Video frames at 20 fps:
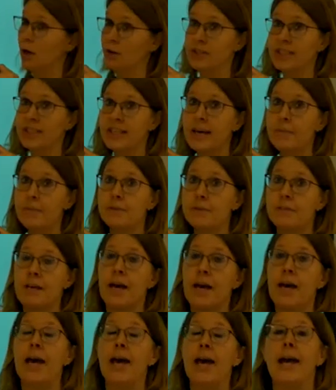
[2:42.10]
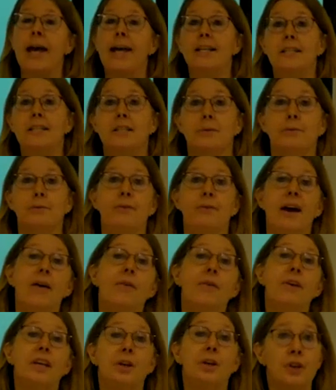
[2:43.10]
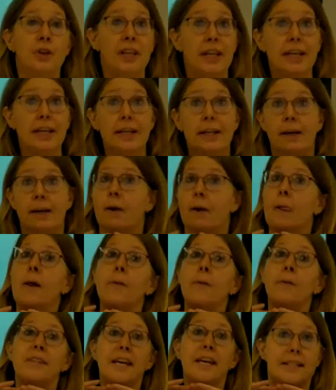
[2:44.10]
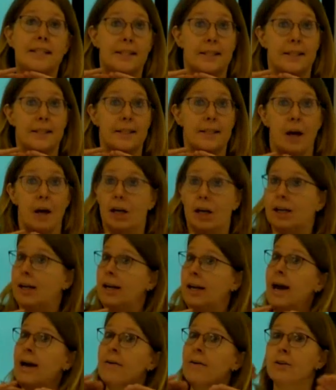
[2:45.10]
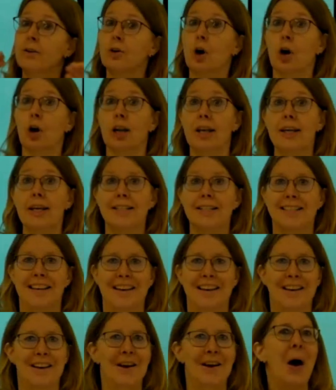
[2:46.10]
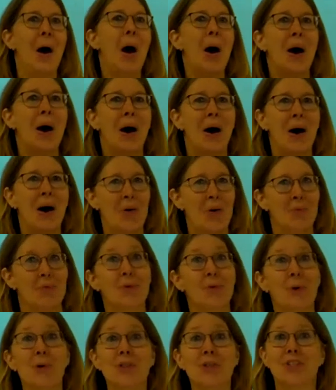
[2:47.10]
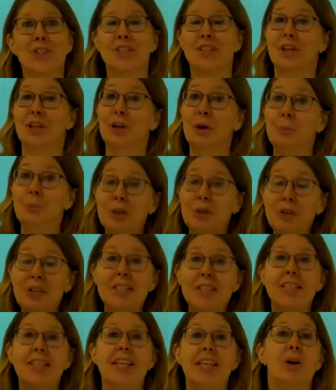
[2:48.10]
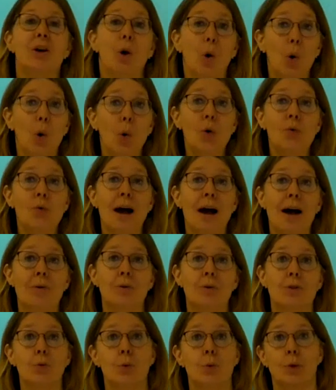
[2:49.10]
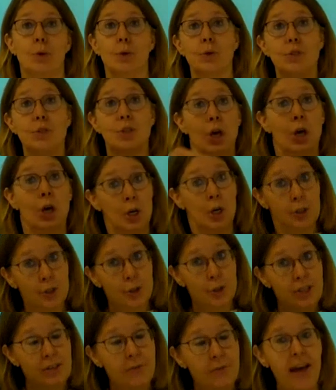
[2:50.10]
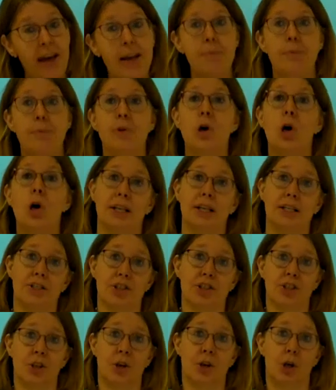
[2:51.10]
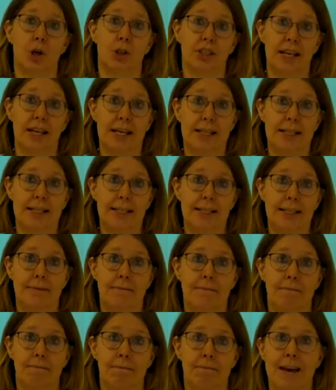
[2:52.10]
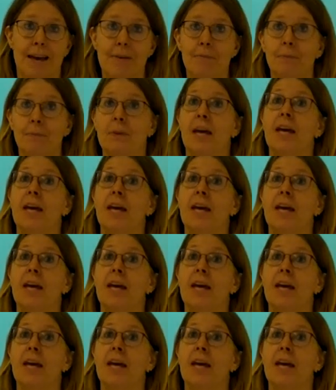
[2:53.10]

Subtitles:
concept, and it's very unique that Claire and colleagues foster the community all around the world to develop knowledge on this. Yeah.